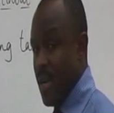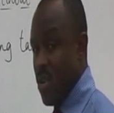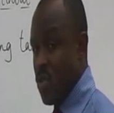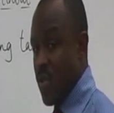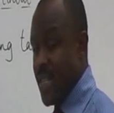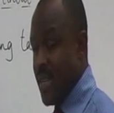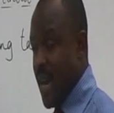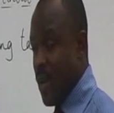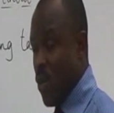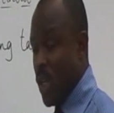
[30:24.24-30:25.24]
Creating
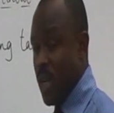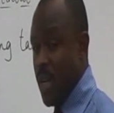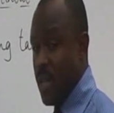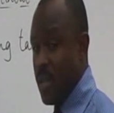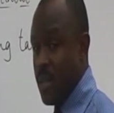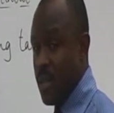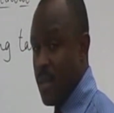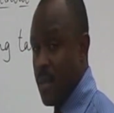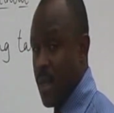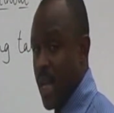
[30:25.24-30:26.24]
an equation is
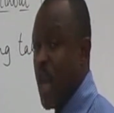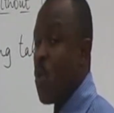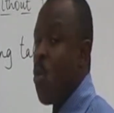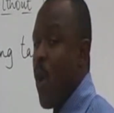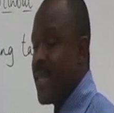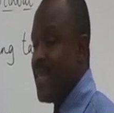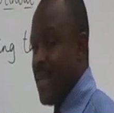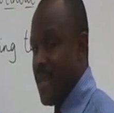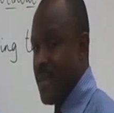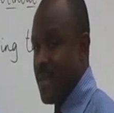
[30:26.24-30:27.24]
equate
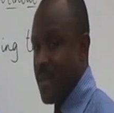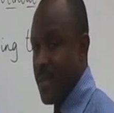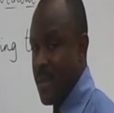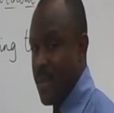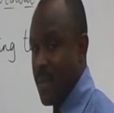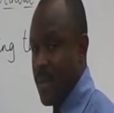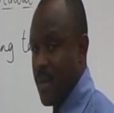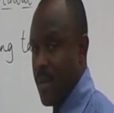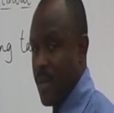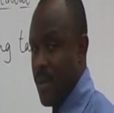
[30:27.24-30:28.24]
this
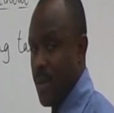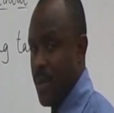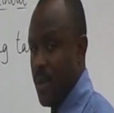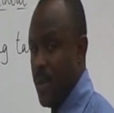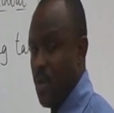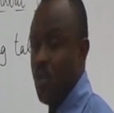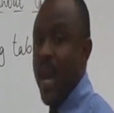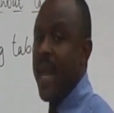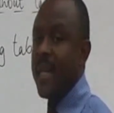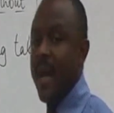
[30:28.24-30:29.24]
to a
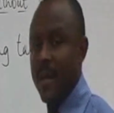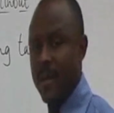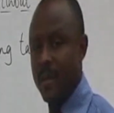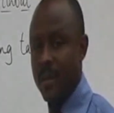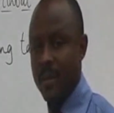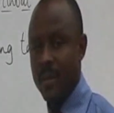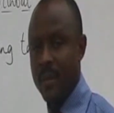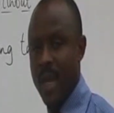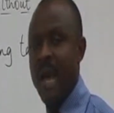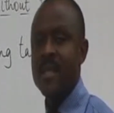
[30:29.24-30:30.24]
letter
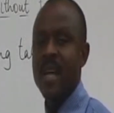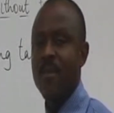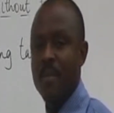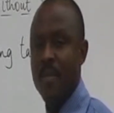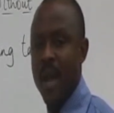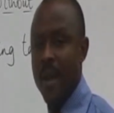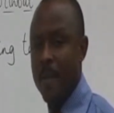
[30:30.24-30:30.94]
and start from there.